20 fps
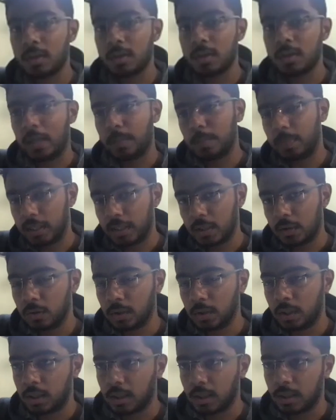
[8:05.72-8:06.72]
that
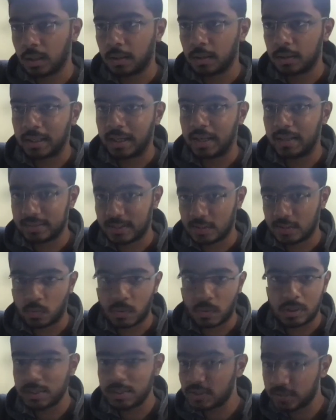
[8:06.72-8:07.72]
particular case as
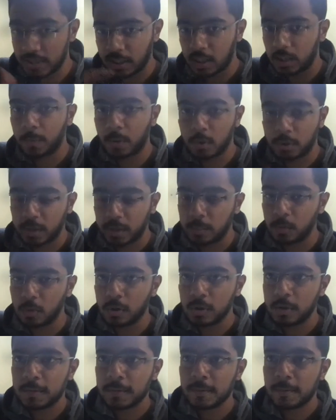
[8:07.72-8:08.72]
well. Just think about it more.